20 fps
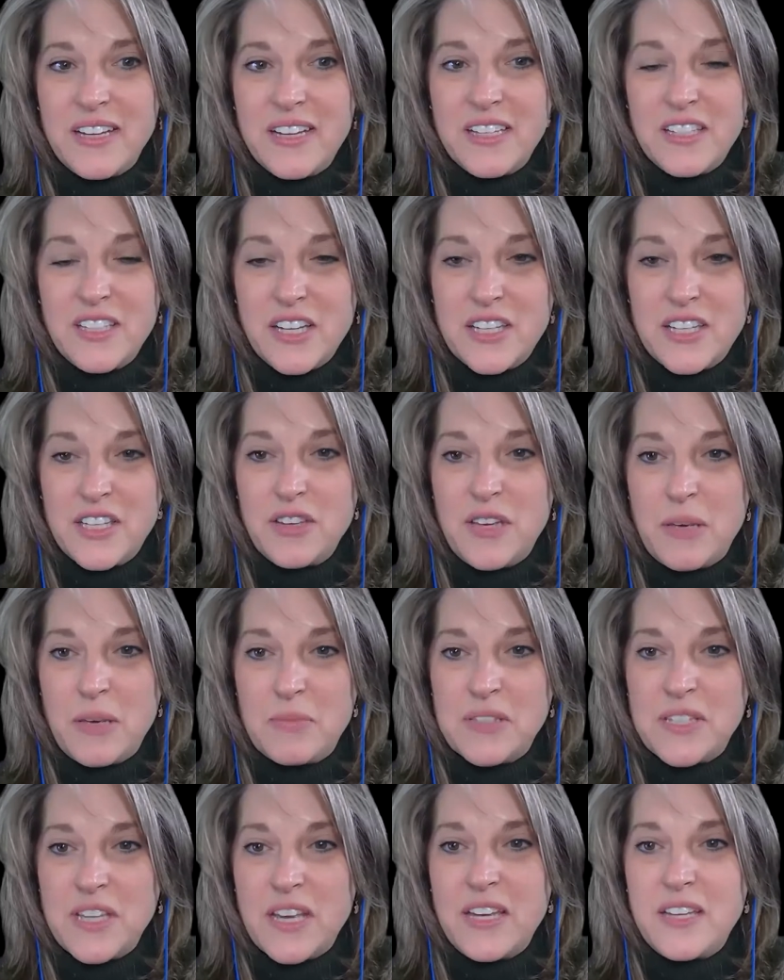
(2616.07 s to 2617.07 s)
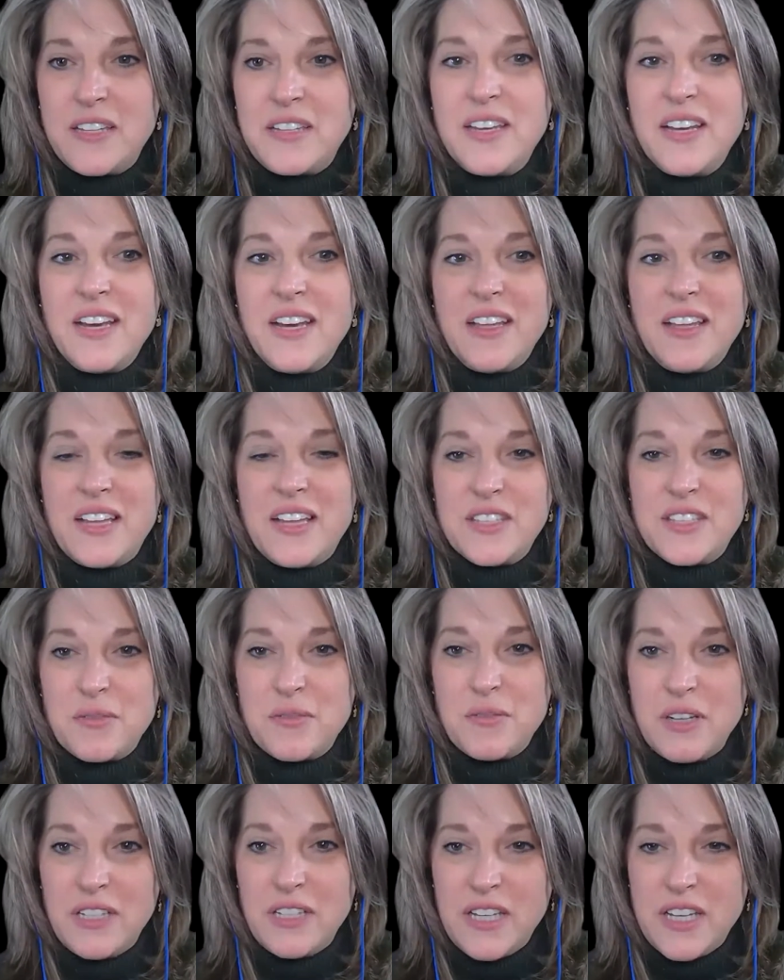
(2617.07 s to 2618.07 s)
Like you keep saying, it's the
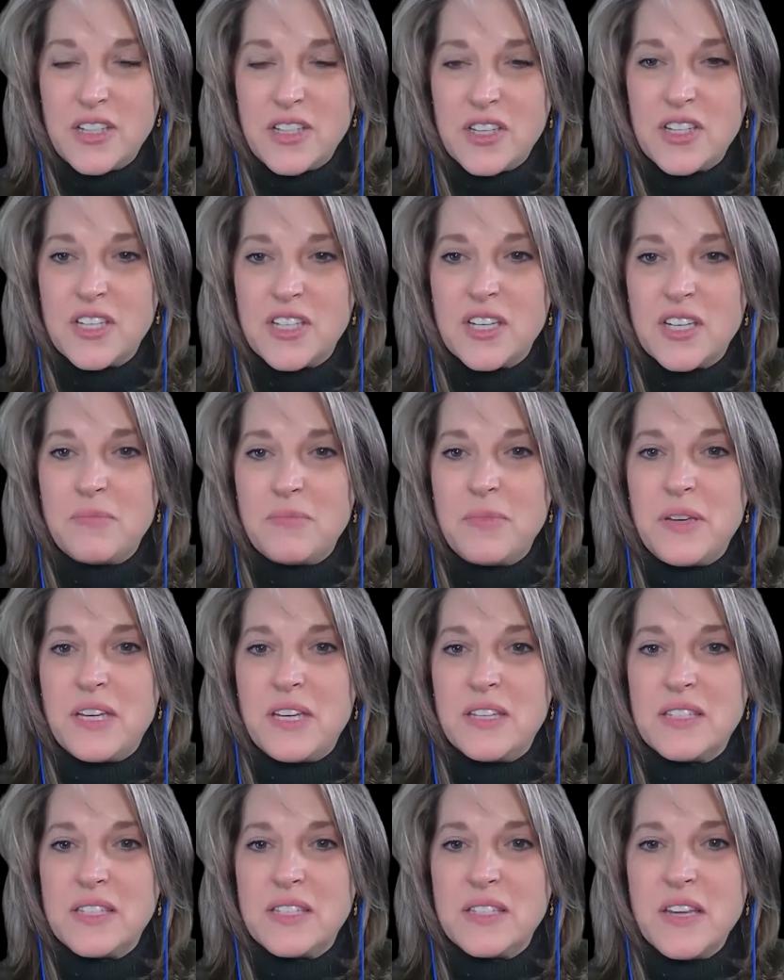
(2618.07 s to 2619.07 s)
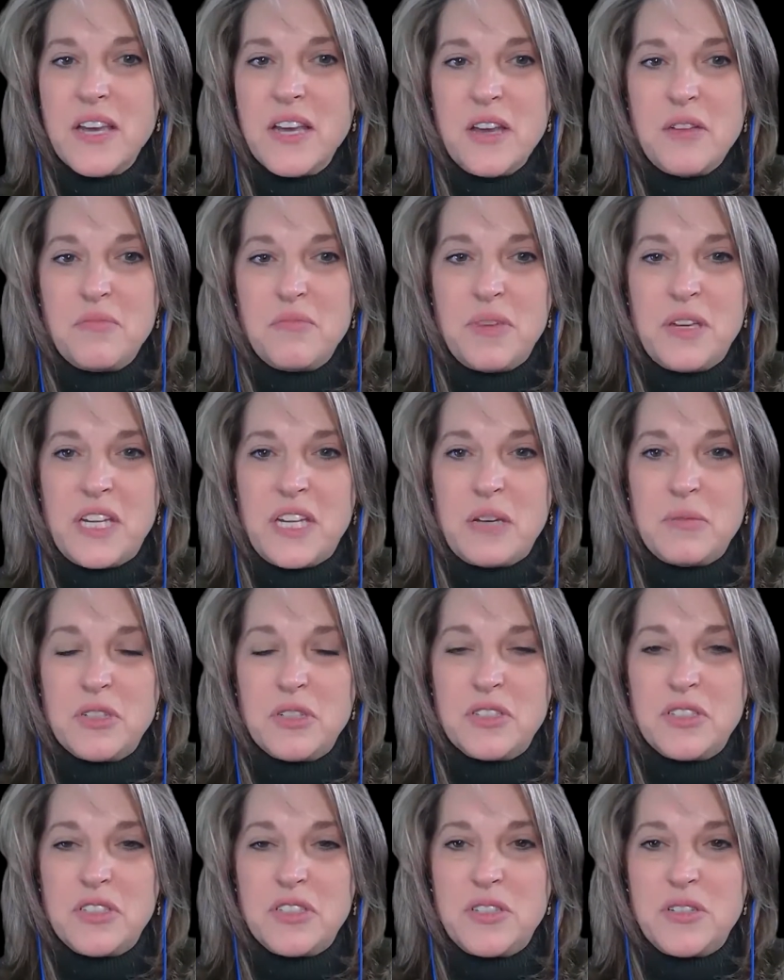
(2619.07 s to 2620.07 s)
relationship. It's being
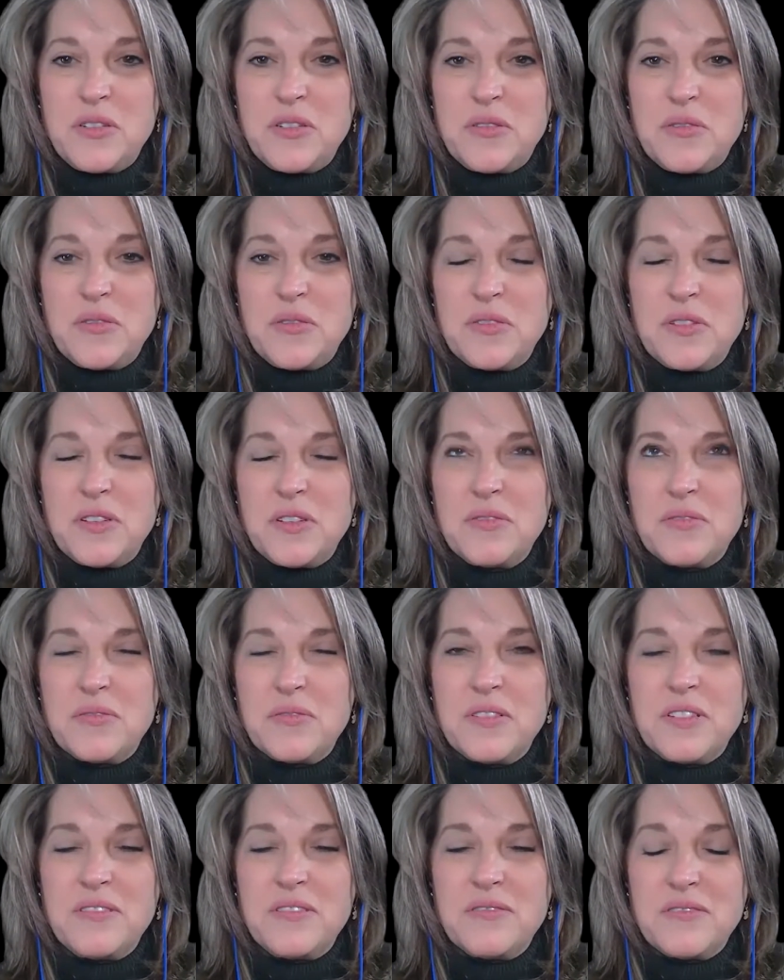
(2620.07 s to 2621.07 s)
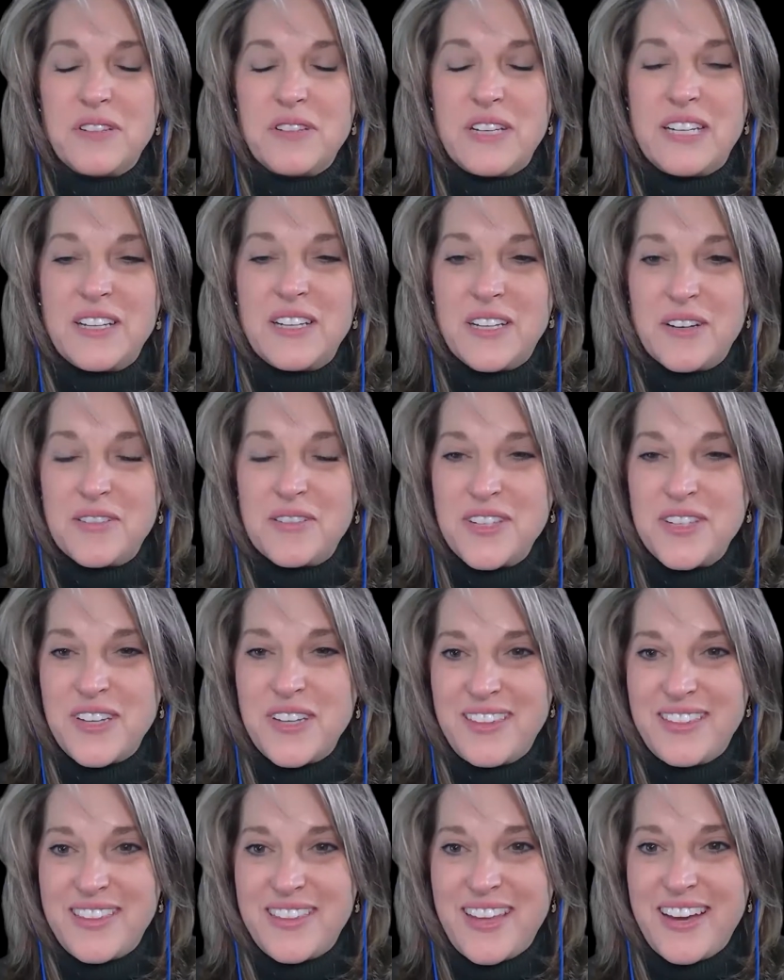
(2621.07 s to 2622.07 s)
able to
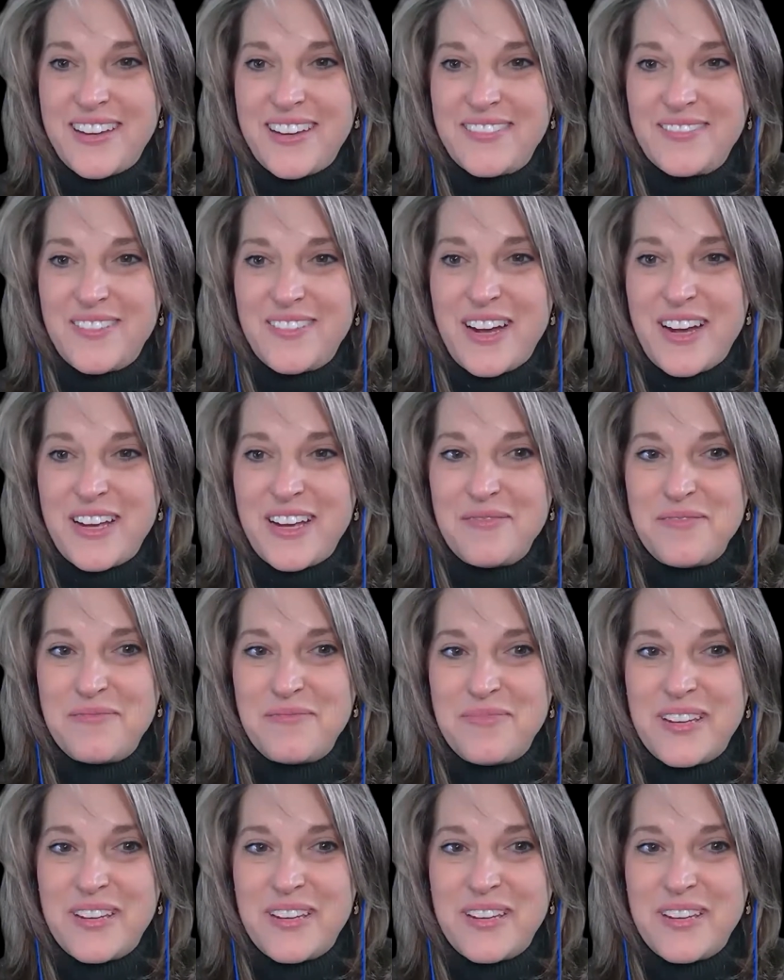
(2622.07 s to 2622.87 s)
renegotiate that, right?